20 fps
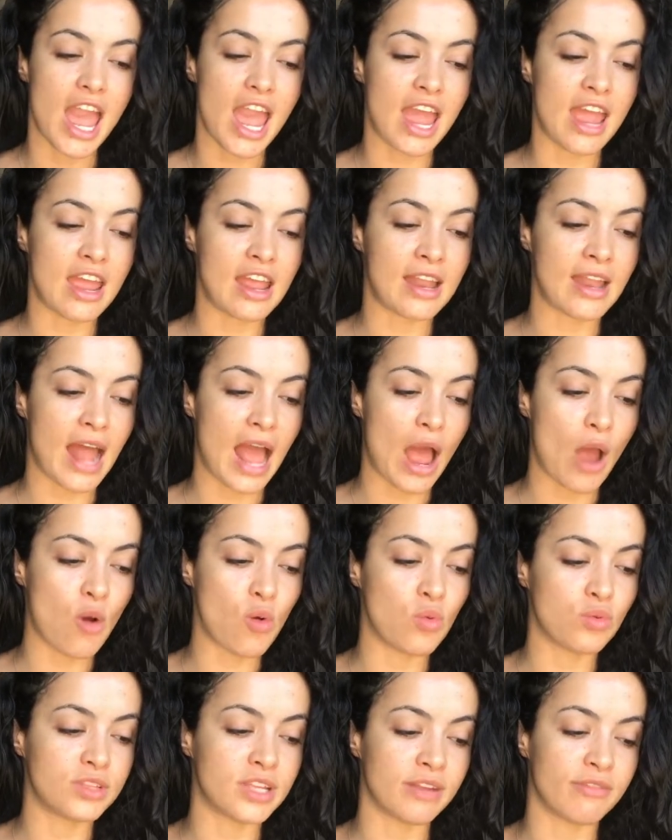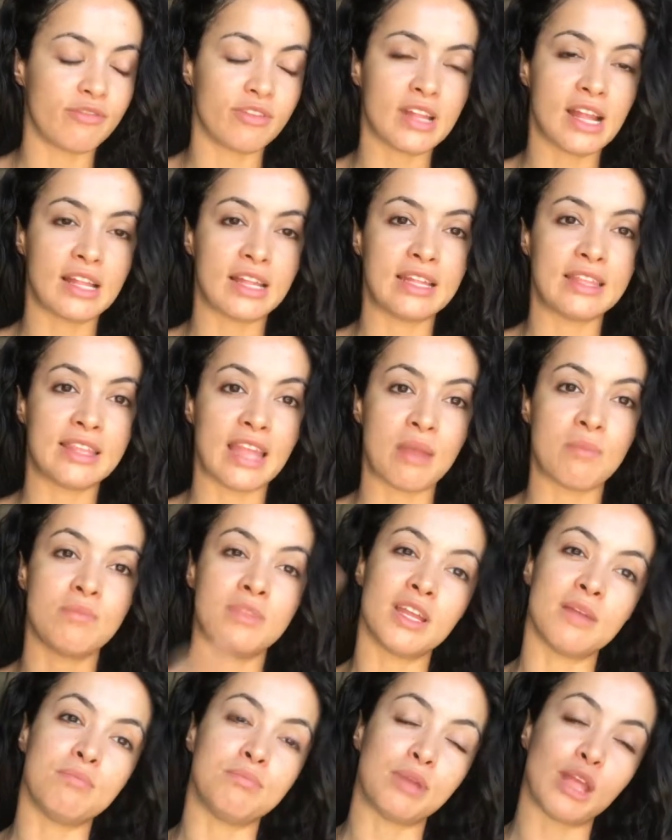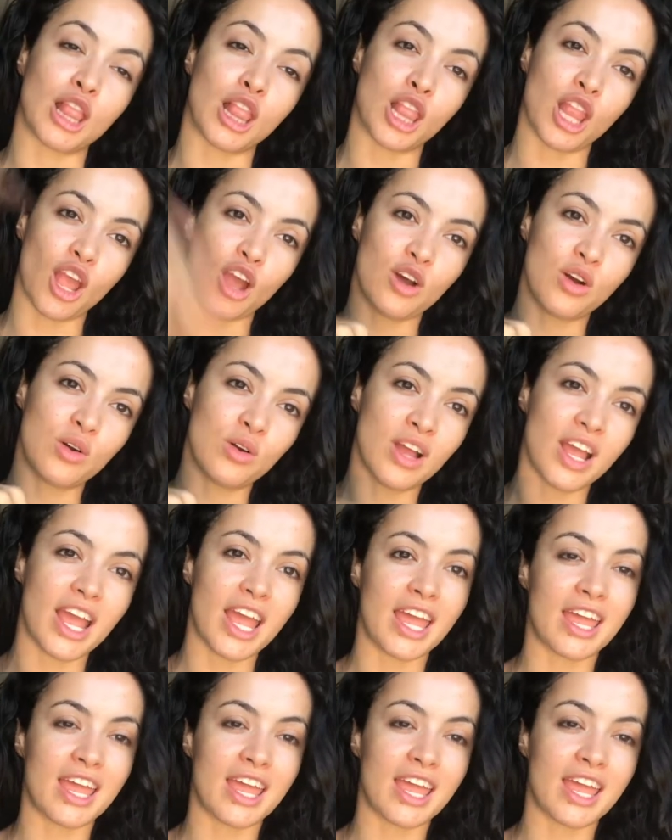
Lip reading: And I'll definitely name them below,